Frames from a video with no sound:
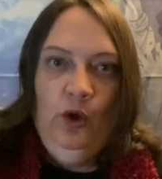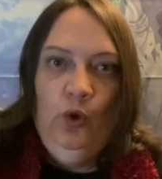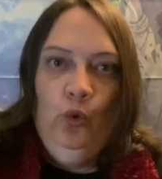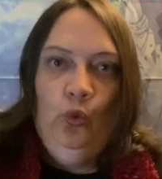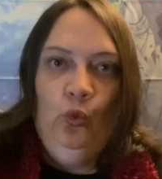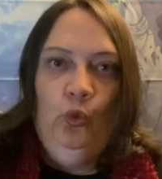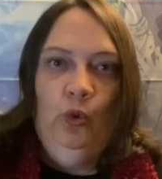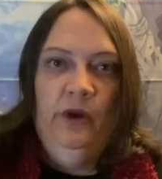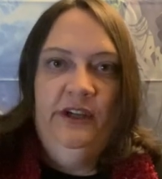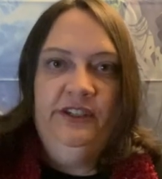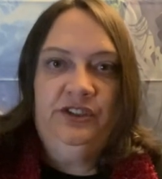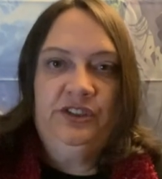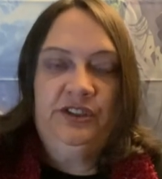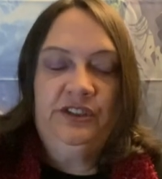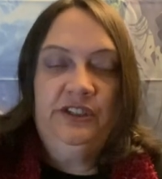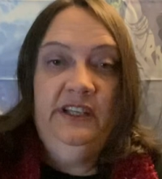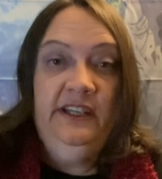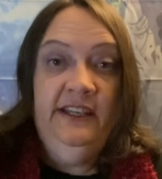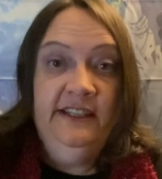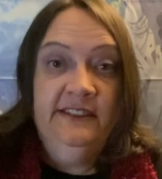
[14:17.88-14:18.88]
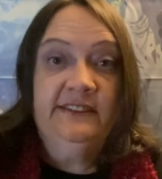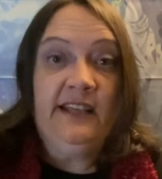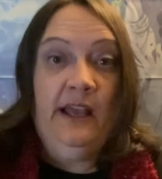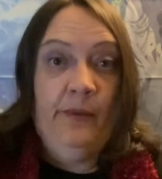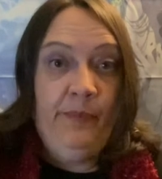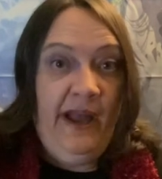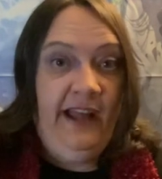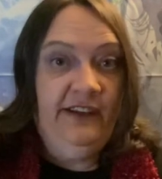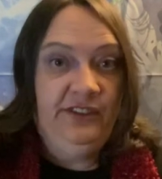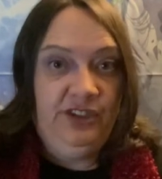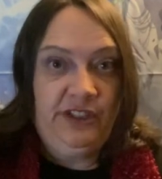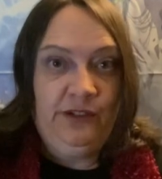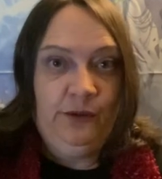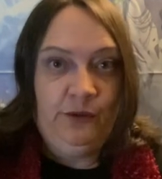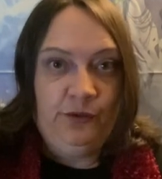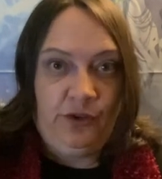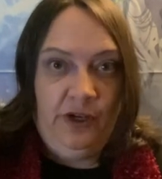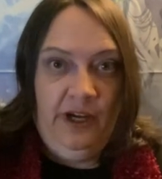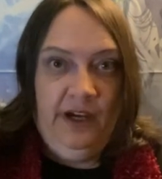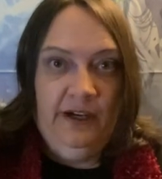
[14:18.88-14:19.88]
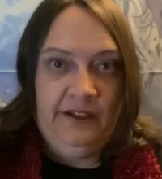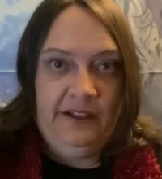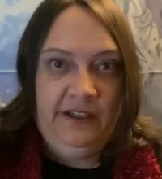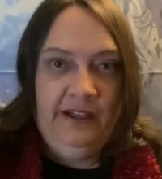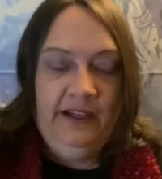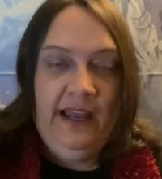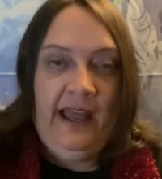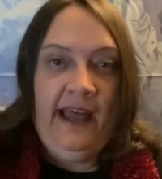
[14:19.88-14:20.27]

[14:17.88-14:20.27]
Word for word: which is a magical drug